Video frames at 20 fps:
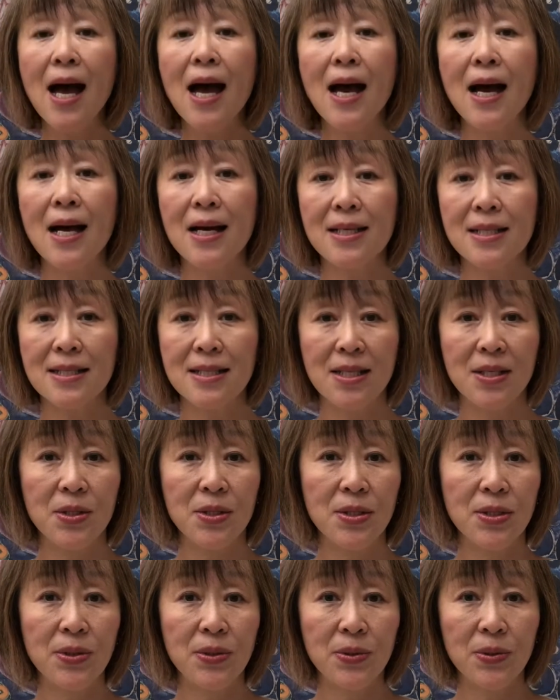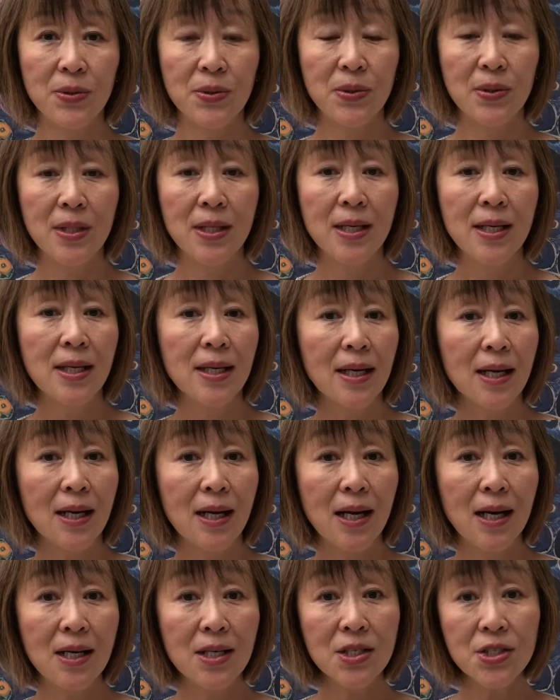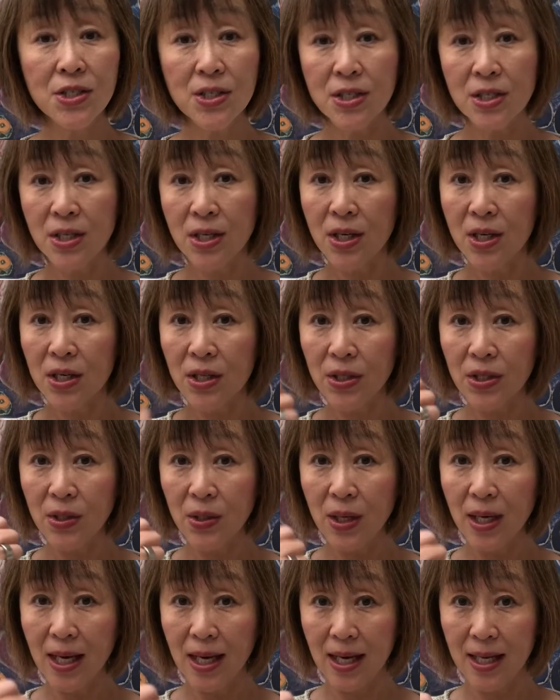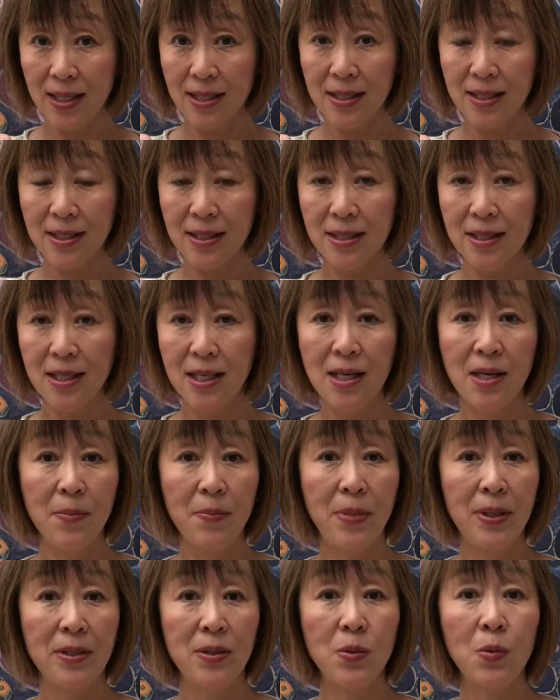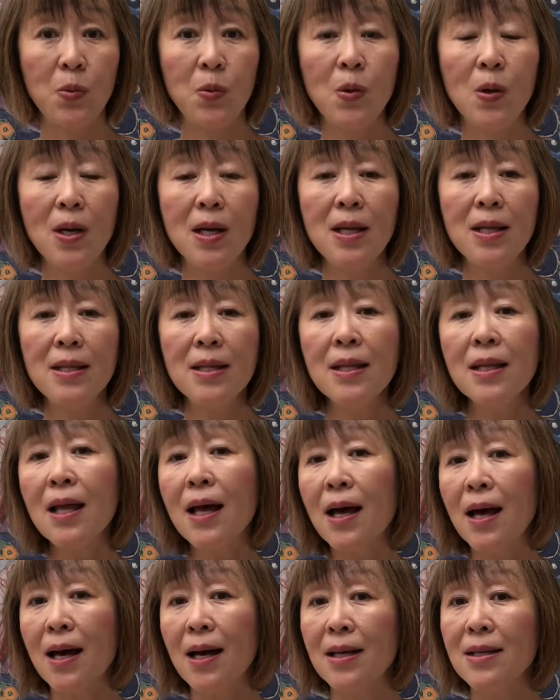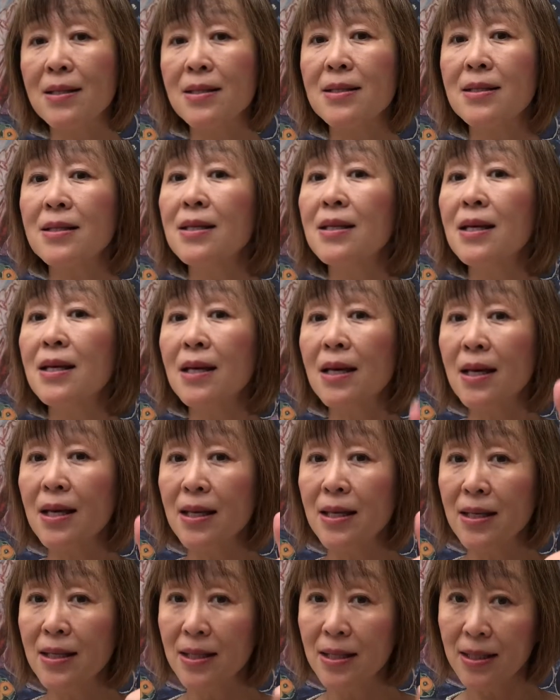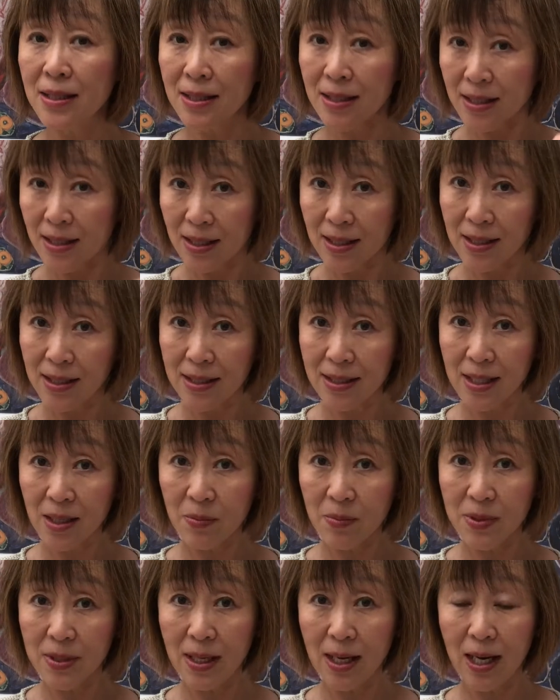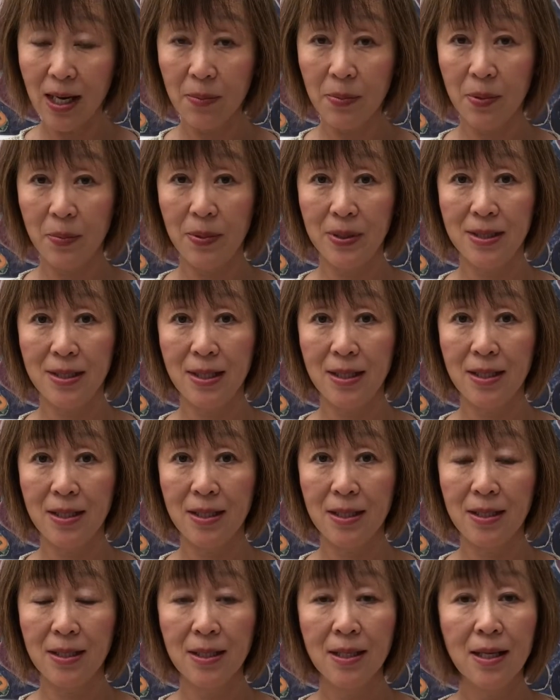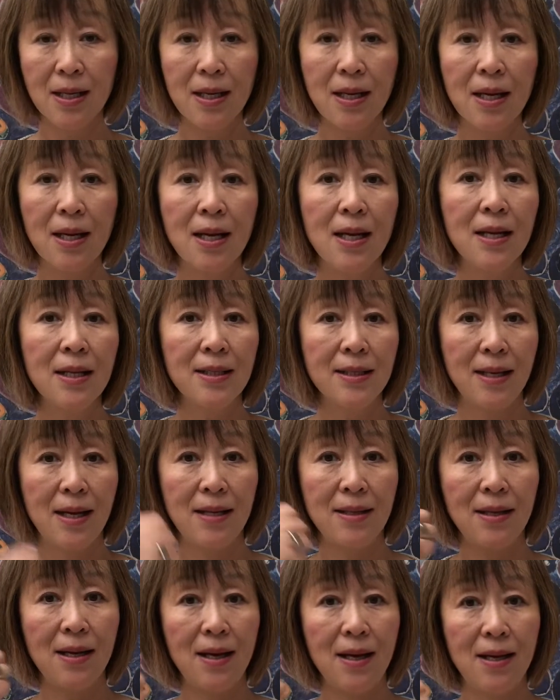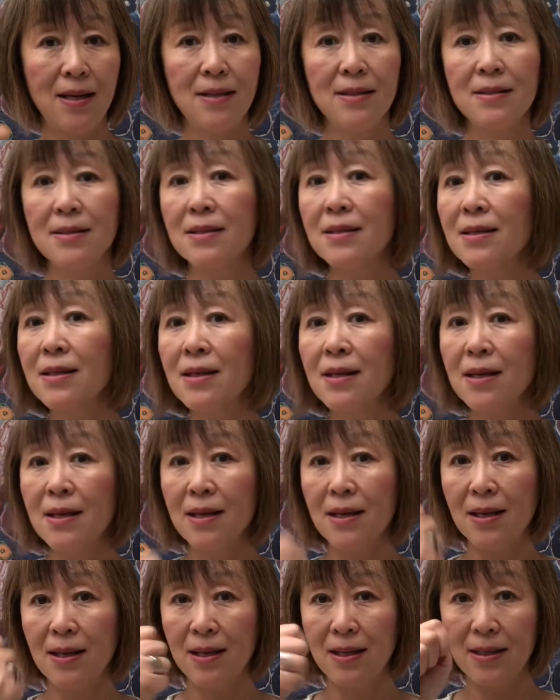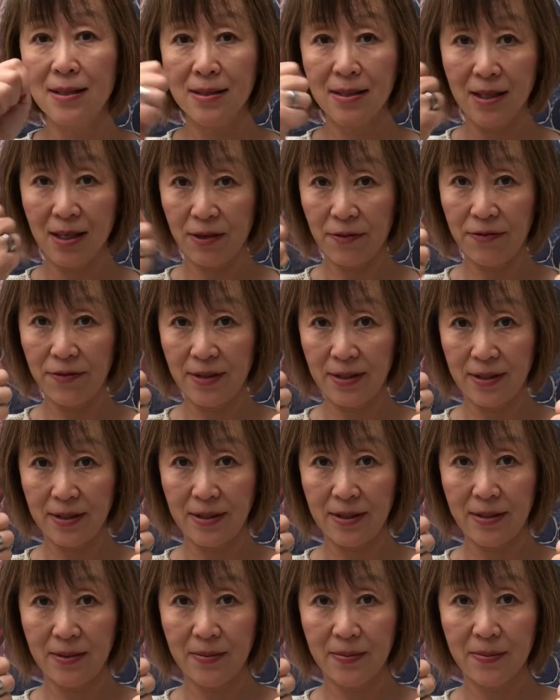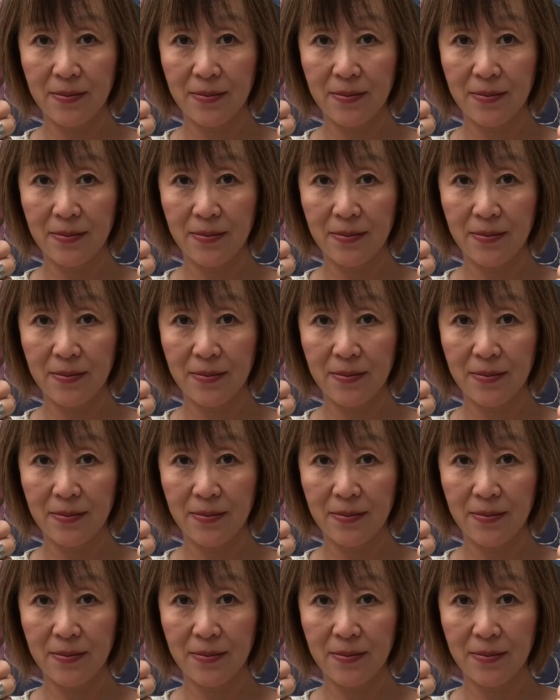Action 2. Clench your hands, but one hand in thumbs up position, the other hand is a fist.